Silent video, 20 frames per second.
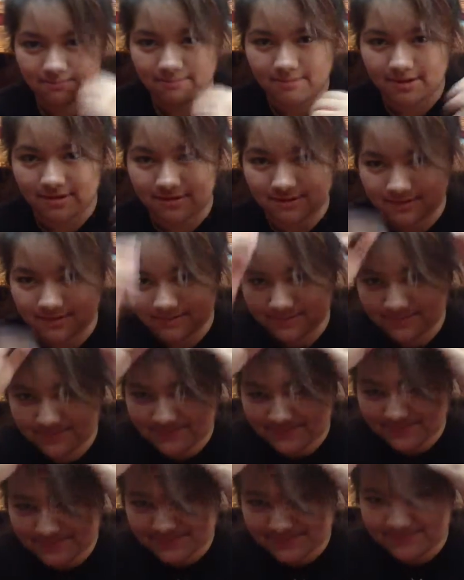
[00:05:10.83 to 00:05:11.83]
I don't know,
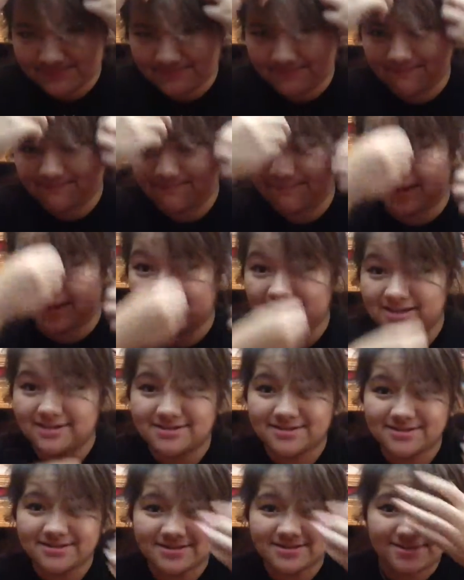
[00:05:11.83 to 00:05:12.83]

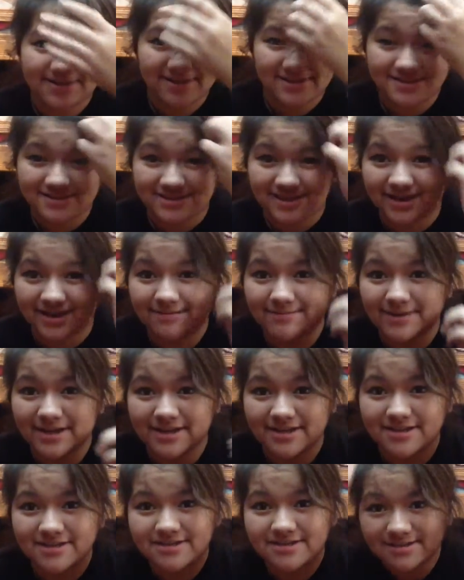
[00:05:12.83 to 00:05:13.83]
bangs? Side
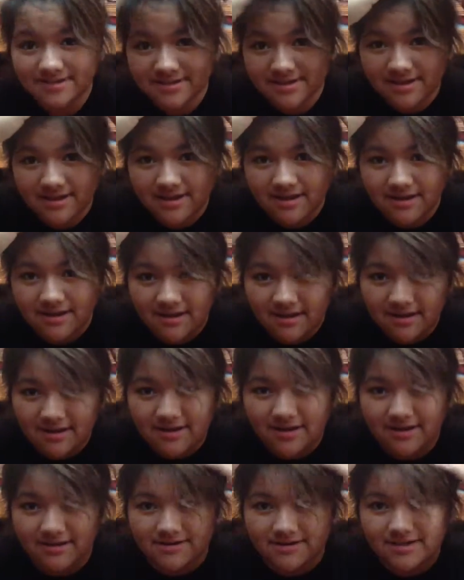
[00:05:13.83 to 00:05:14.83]
bangs?
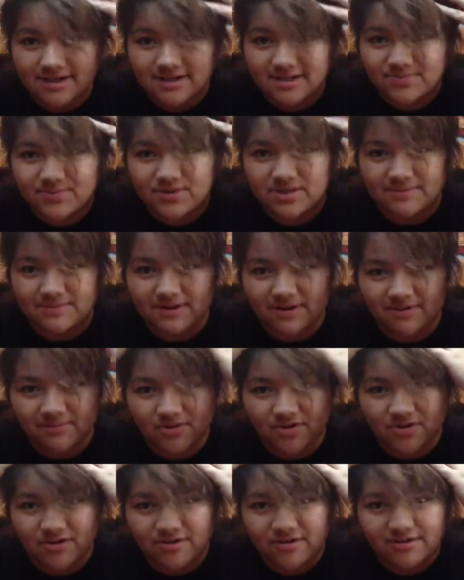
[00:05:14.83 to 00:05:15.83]
No, I just gotta spread them out
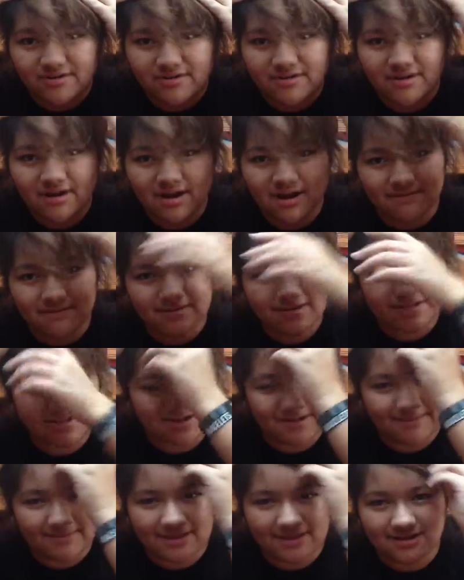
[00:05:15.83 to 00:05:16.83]
more. I'm gonna
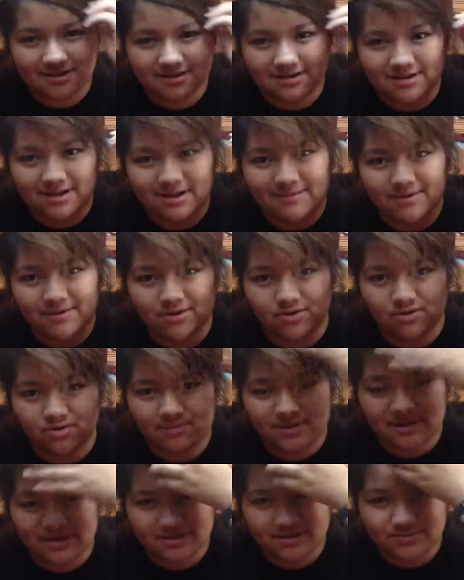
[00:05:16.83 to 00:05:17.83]
try to make it look like my old
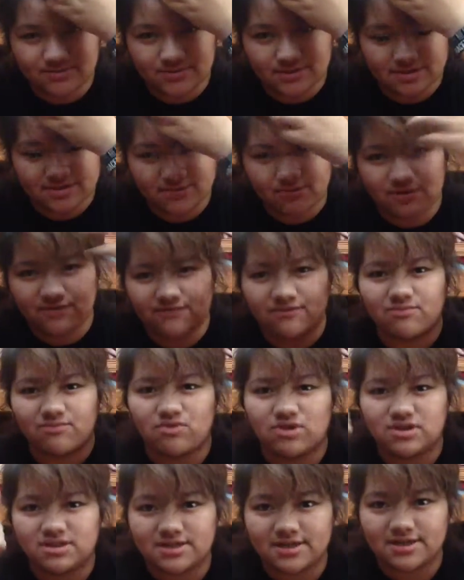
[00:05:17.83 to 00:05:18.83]
bangs, which went from
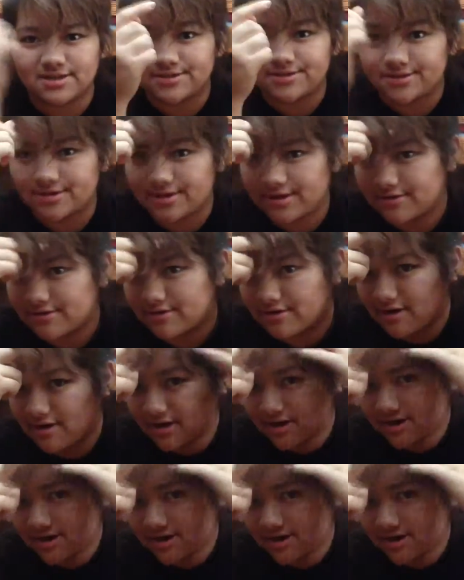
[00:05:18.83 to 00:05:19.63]
one side to the other.